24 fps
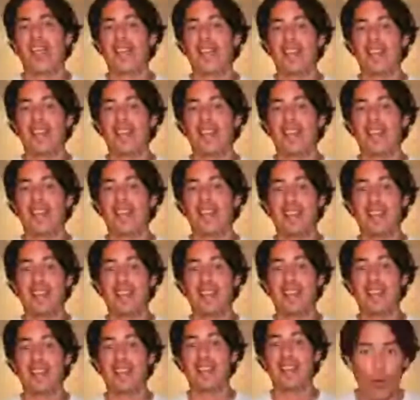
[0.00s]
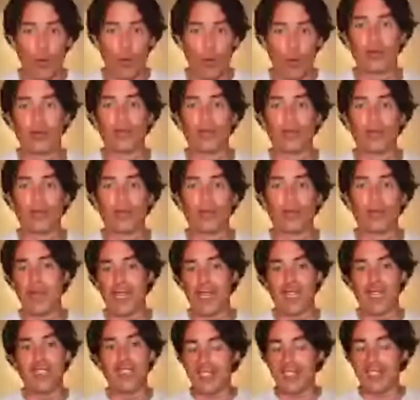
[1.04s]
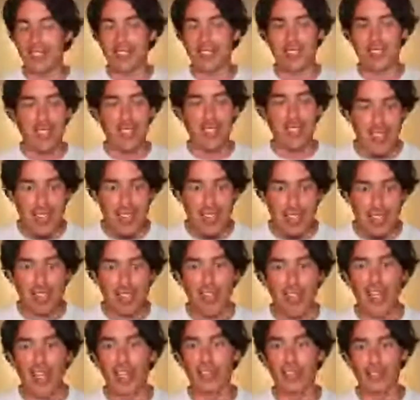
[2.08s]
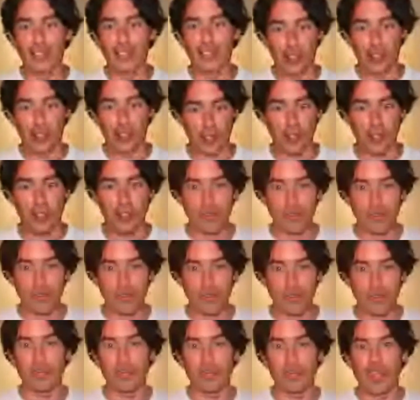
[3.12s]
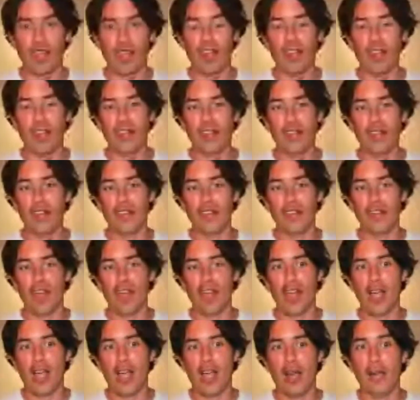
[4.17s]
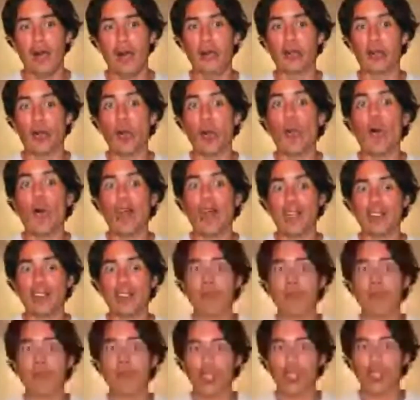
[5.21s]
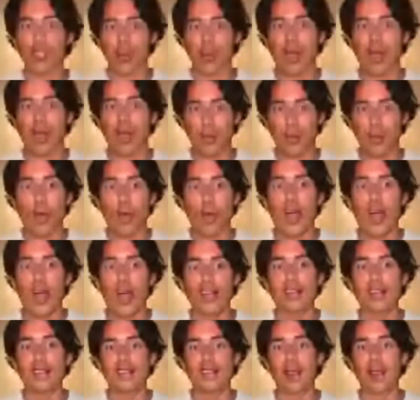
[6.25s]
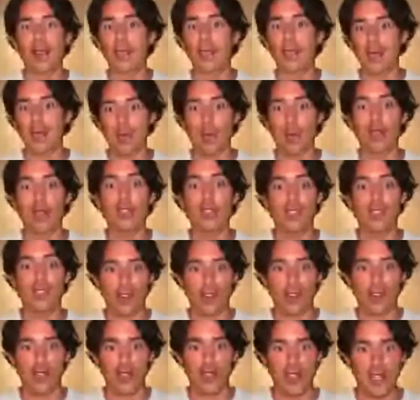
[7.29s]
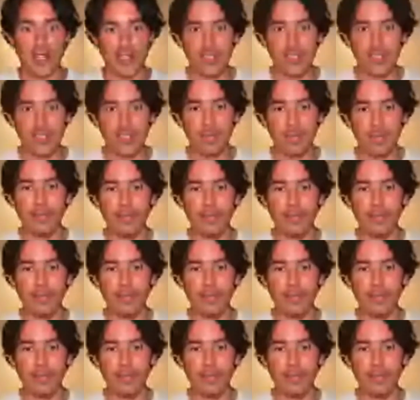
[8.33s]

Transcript: And I want to make this clear and sure uh, about what is my job and why some people is feeling this.